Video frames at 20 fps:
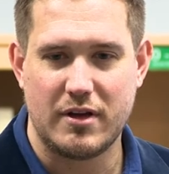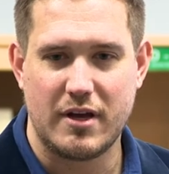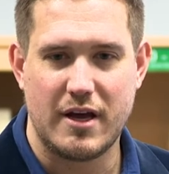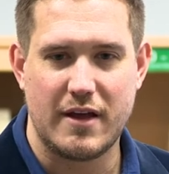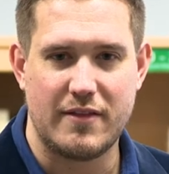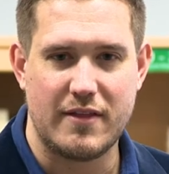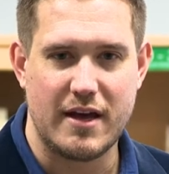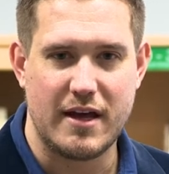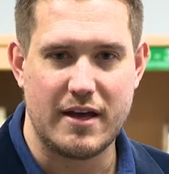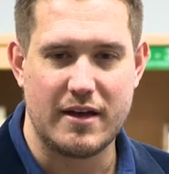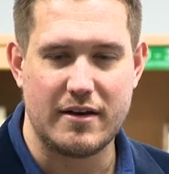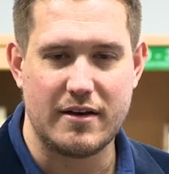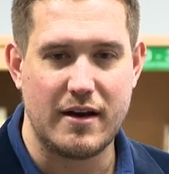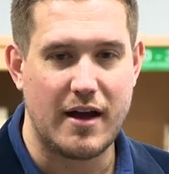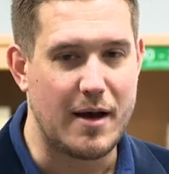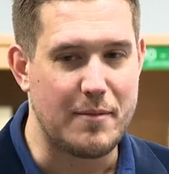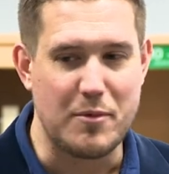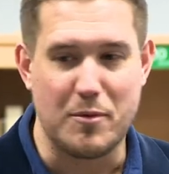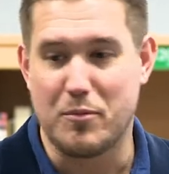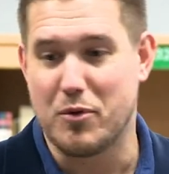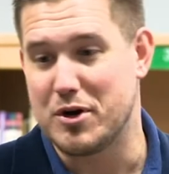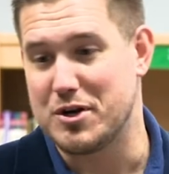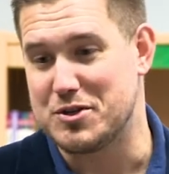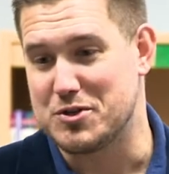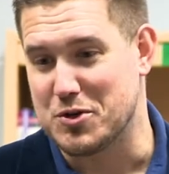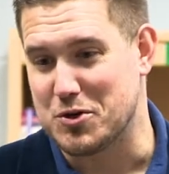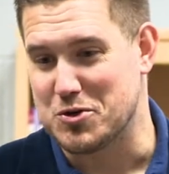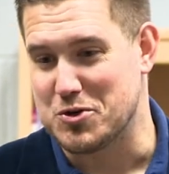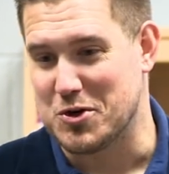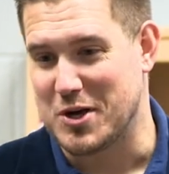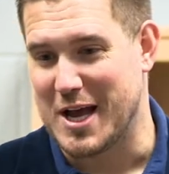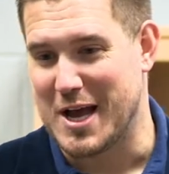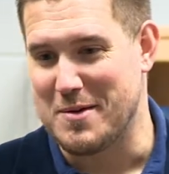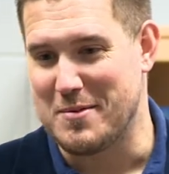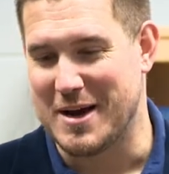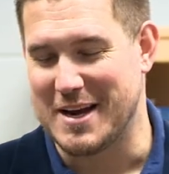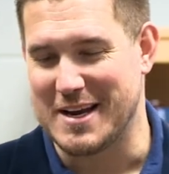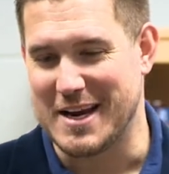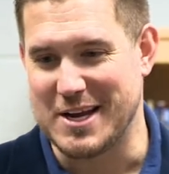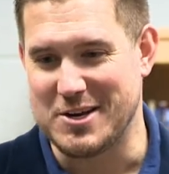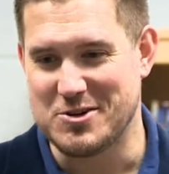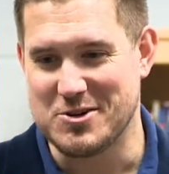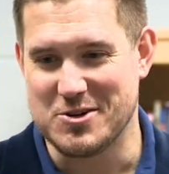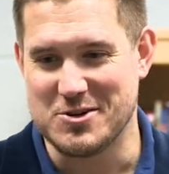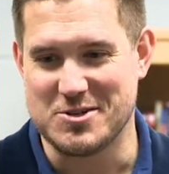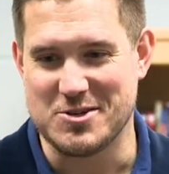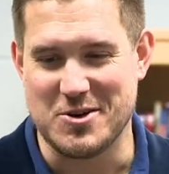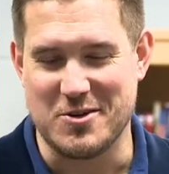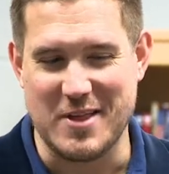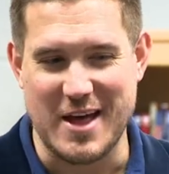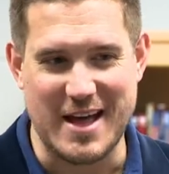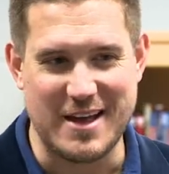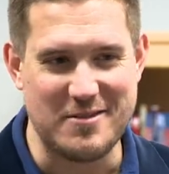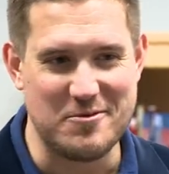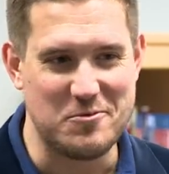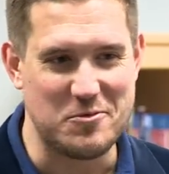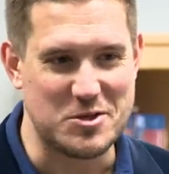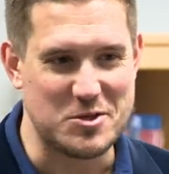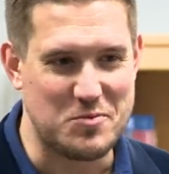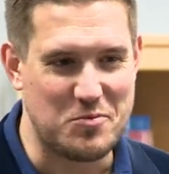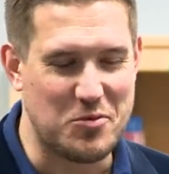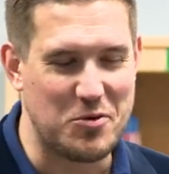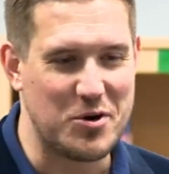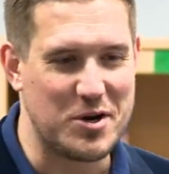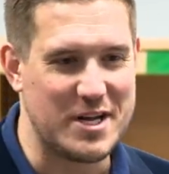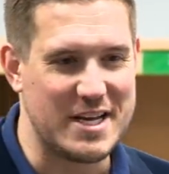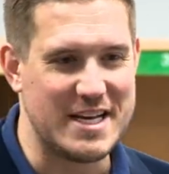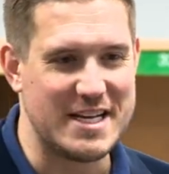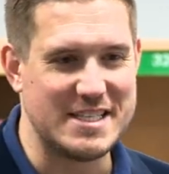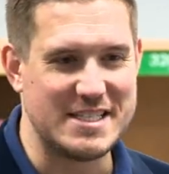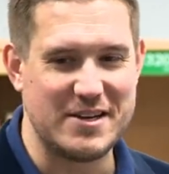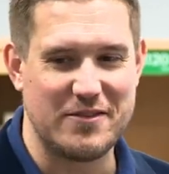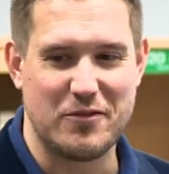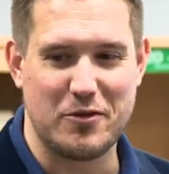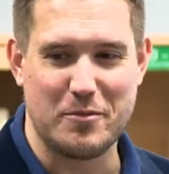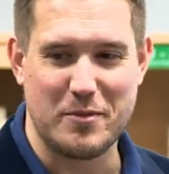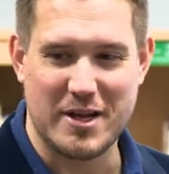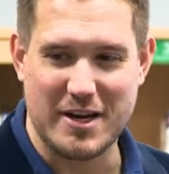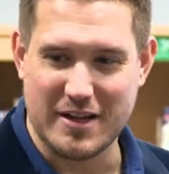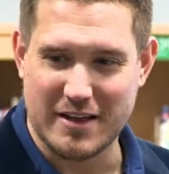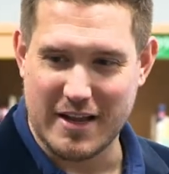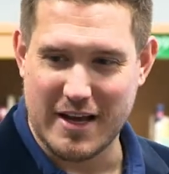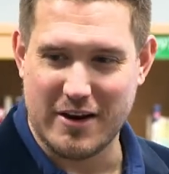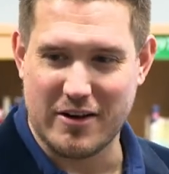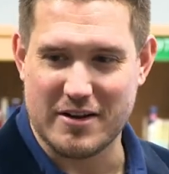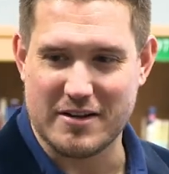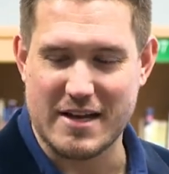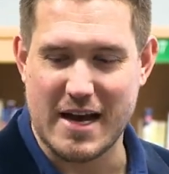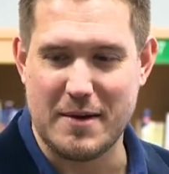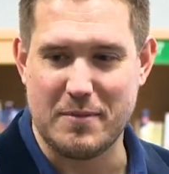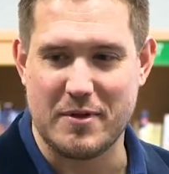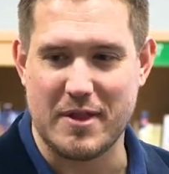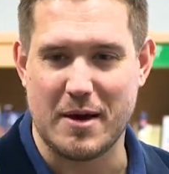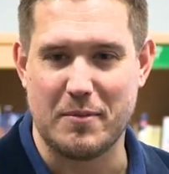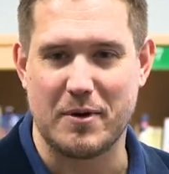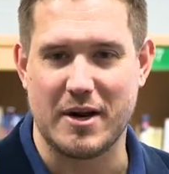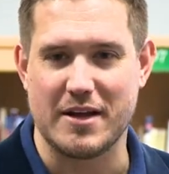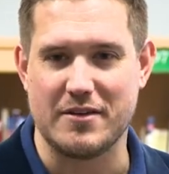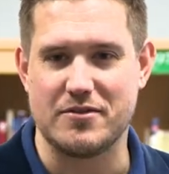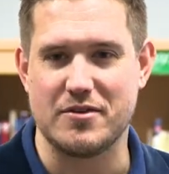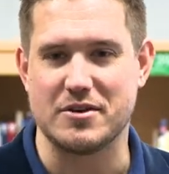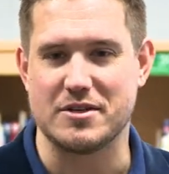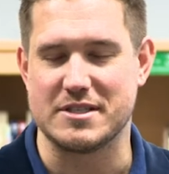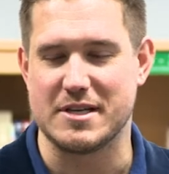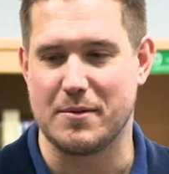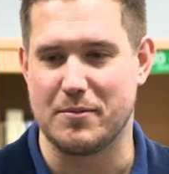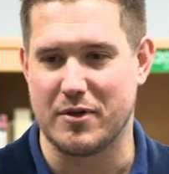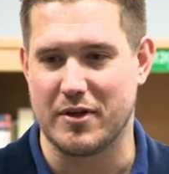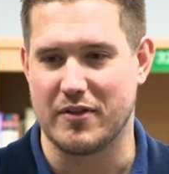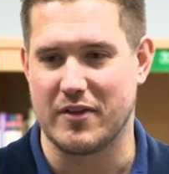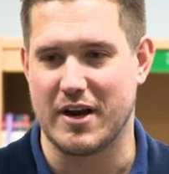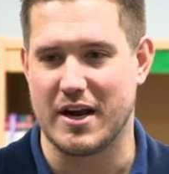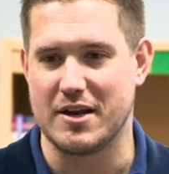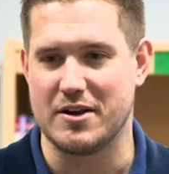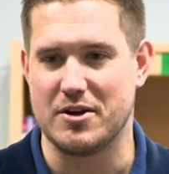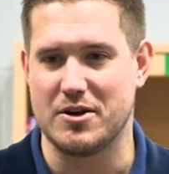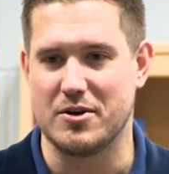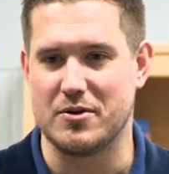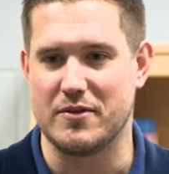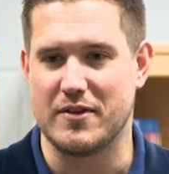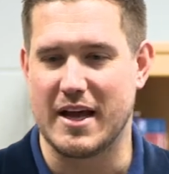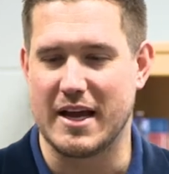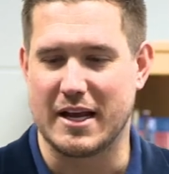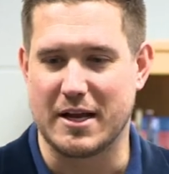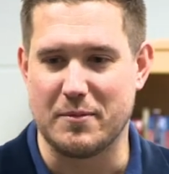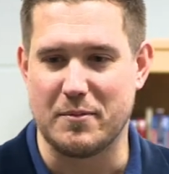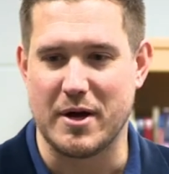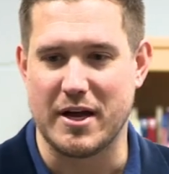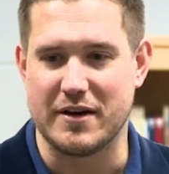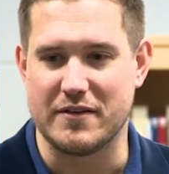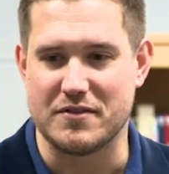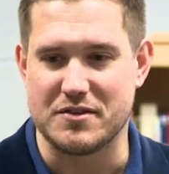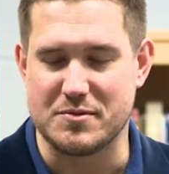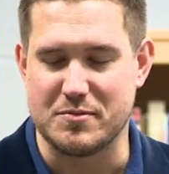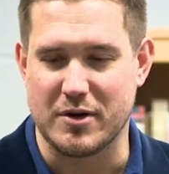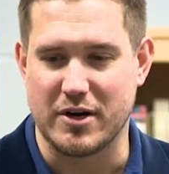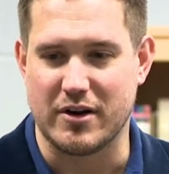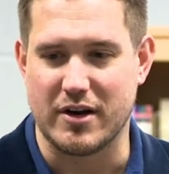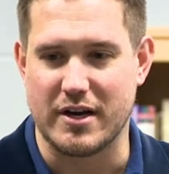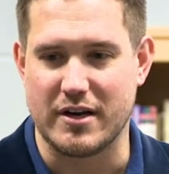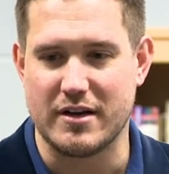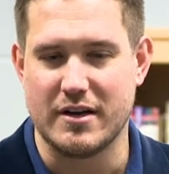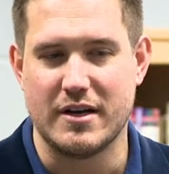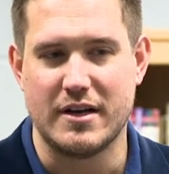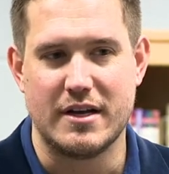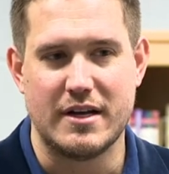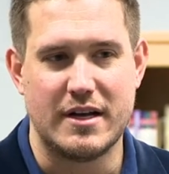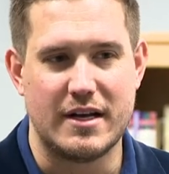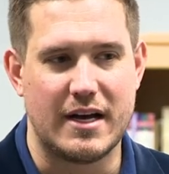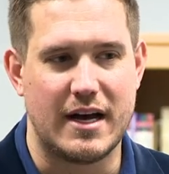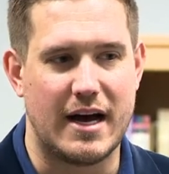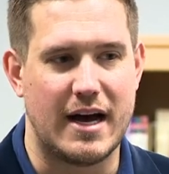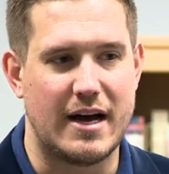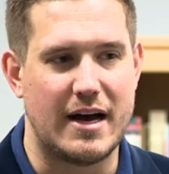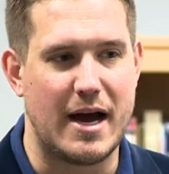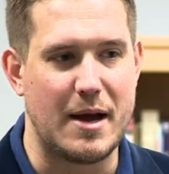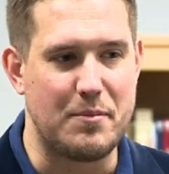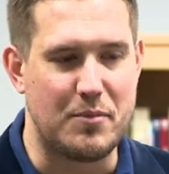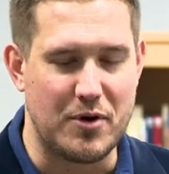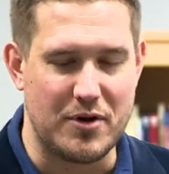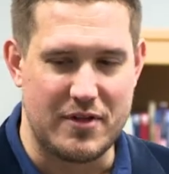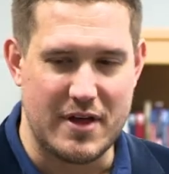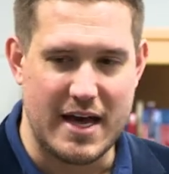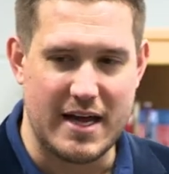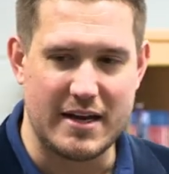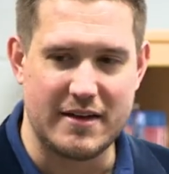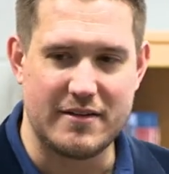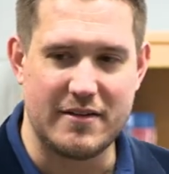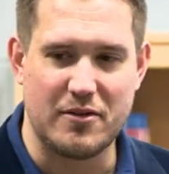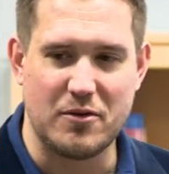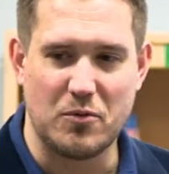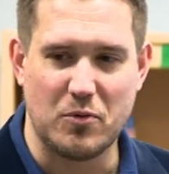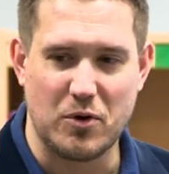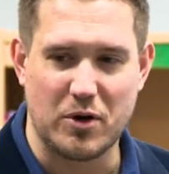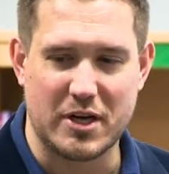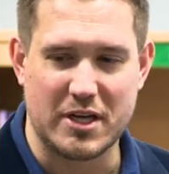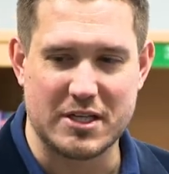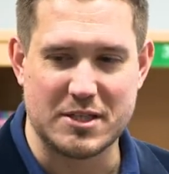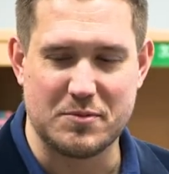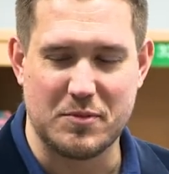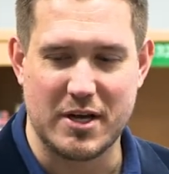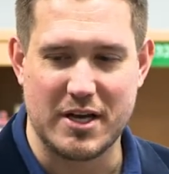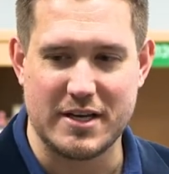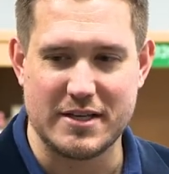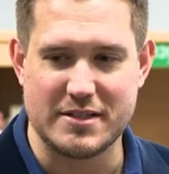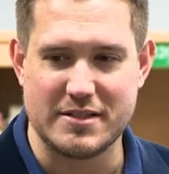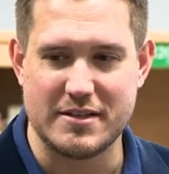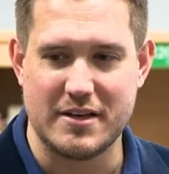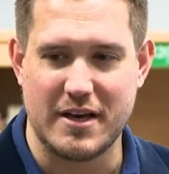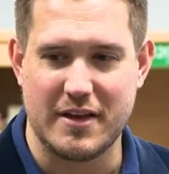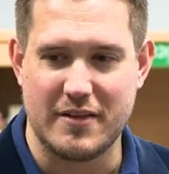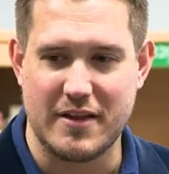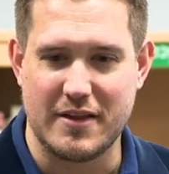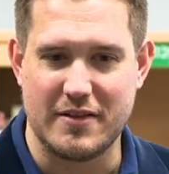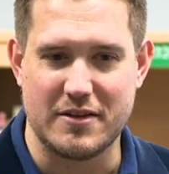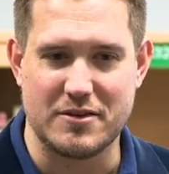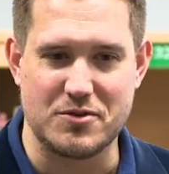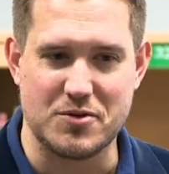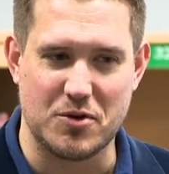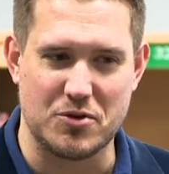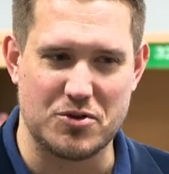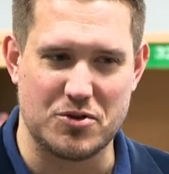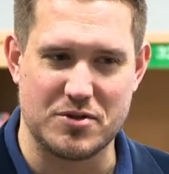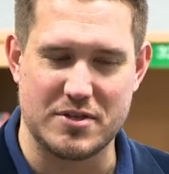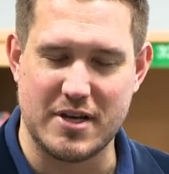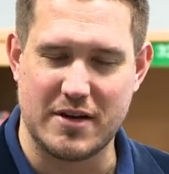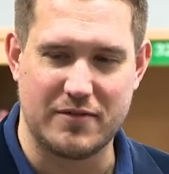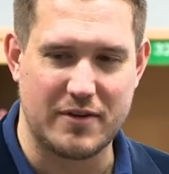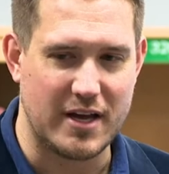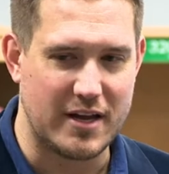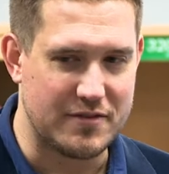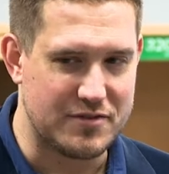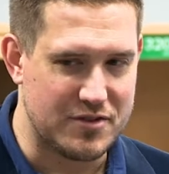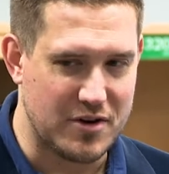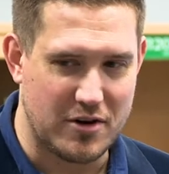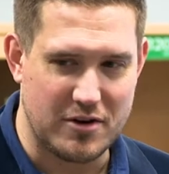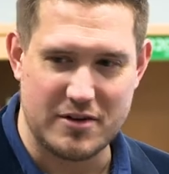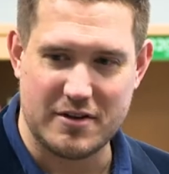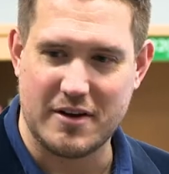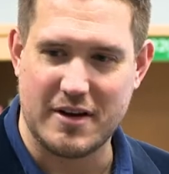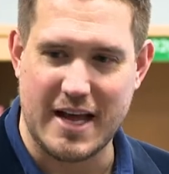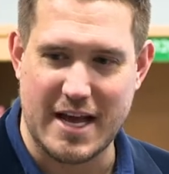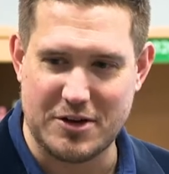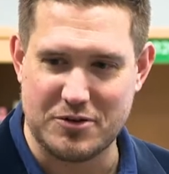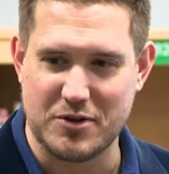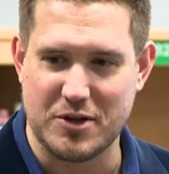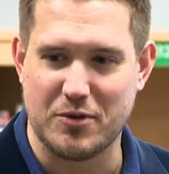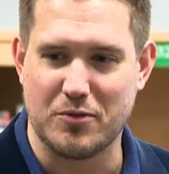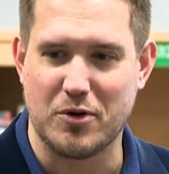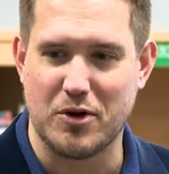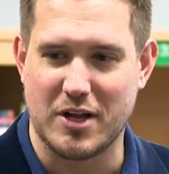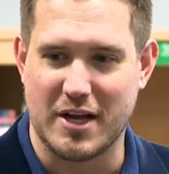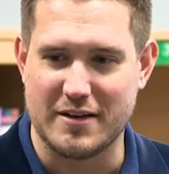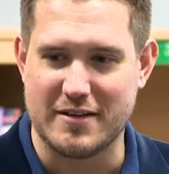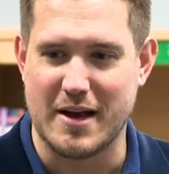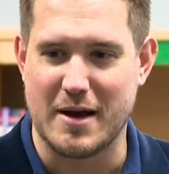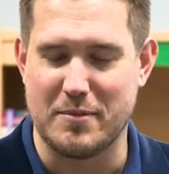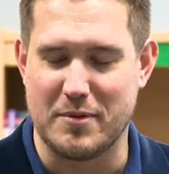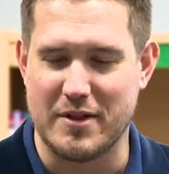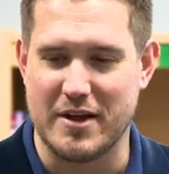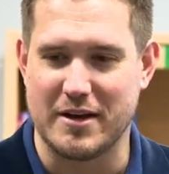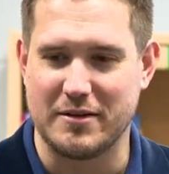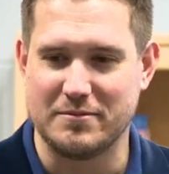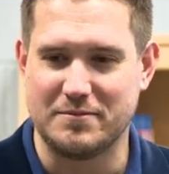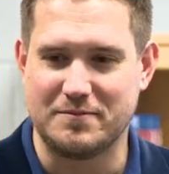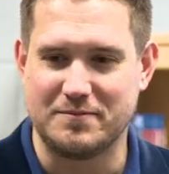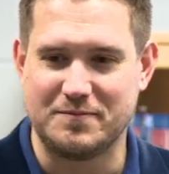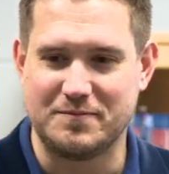And then I'm a pretty social guy by nature, so that was pretty easy for me to layer on top of that. But I took something that I knew and that competitive spirit, uh, I put that into the working space, and then the social stuff kind of started to naturally roll on top of that.